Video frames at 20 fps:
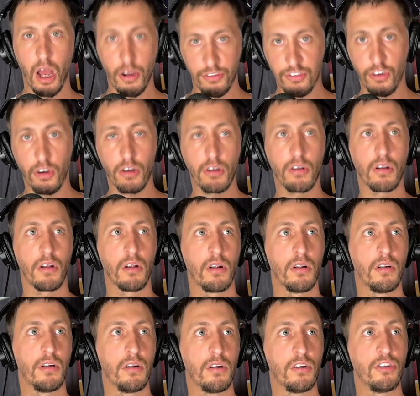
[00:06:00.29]
for
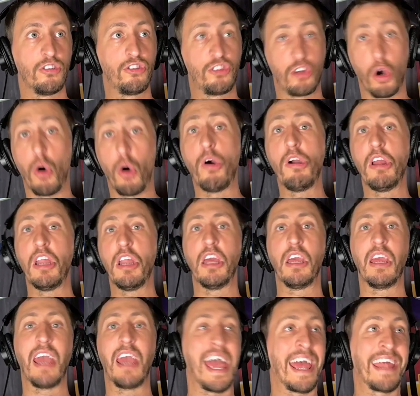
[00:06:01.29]

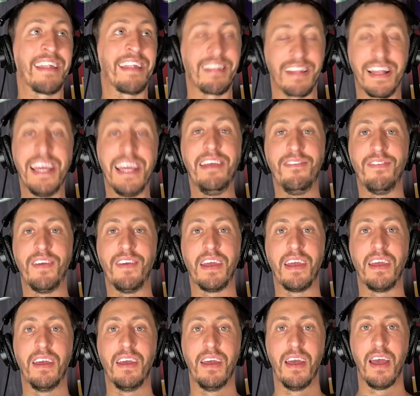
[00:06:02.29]
joining and
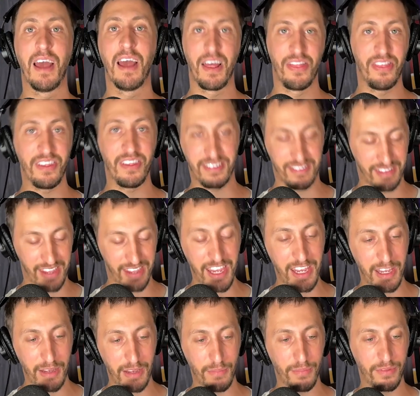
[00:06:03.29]
leaving the
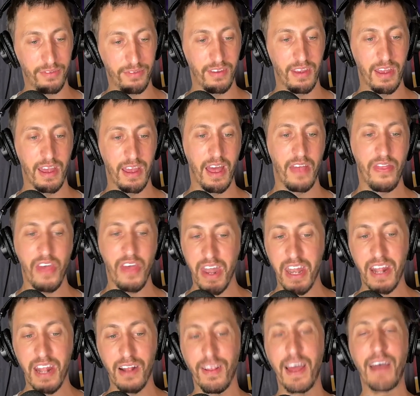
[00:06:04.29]
teams
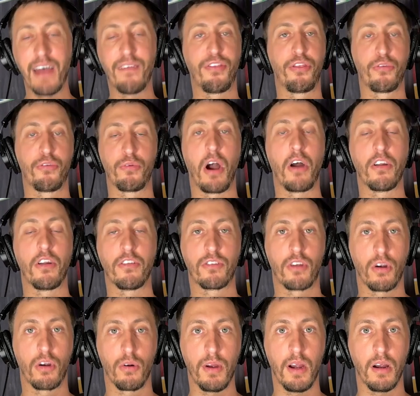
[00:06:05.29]
that he left throughout
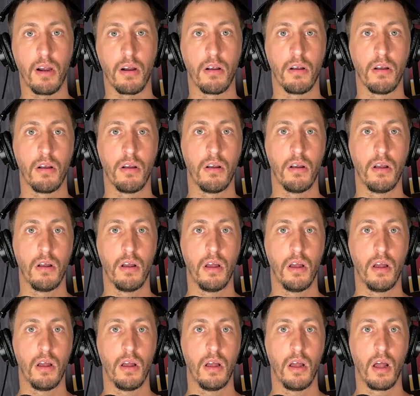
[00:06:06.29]
his career.
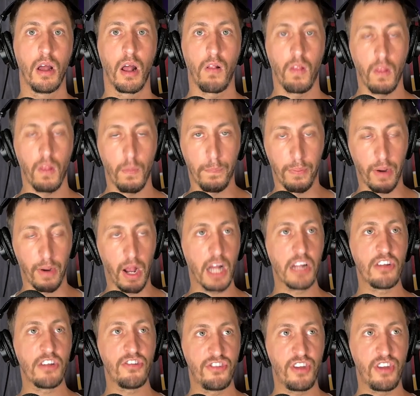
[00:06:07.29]

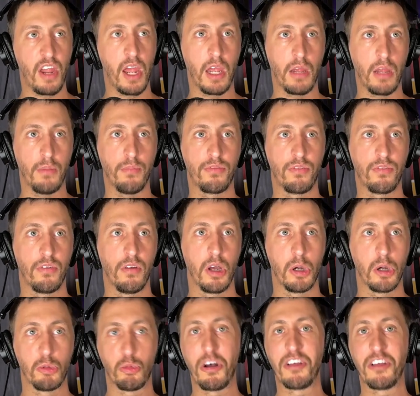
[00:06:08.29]
LeBron James
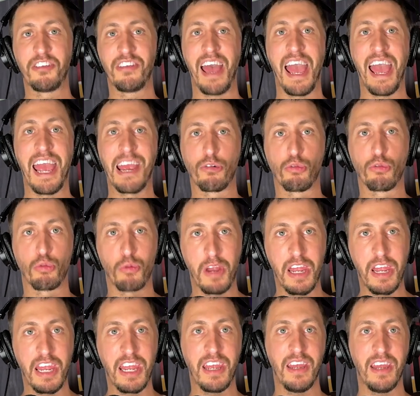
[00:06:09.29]
was a
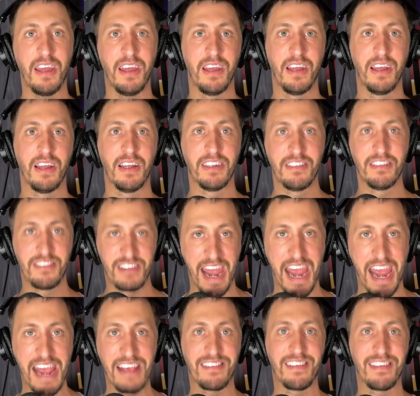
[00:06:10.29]

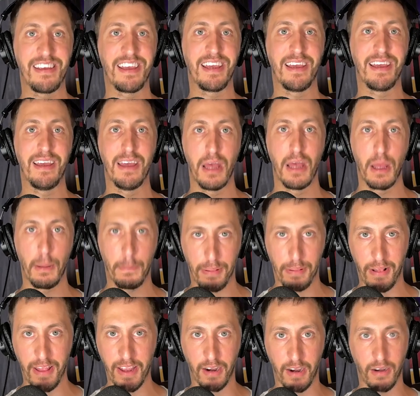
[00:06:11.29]
ring-chasing
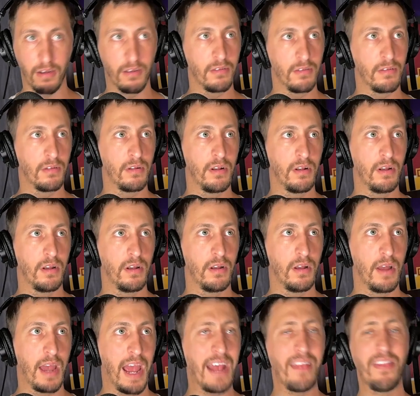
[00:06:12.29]
player.
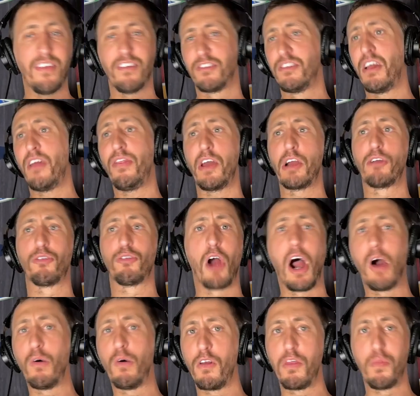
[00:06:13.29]
And there's nothing
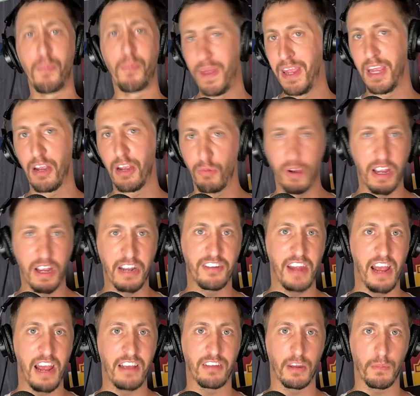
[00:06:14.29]
wrong with being a
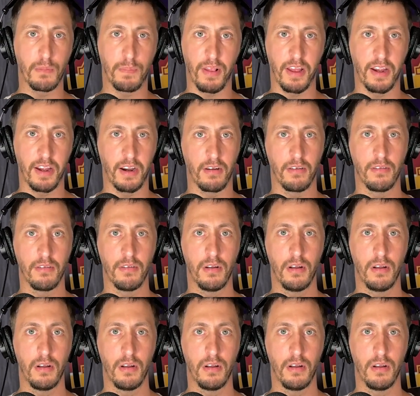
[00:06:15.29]
ring-chasing player.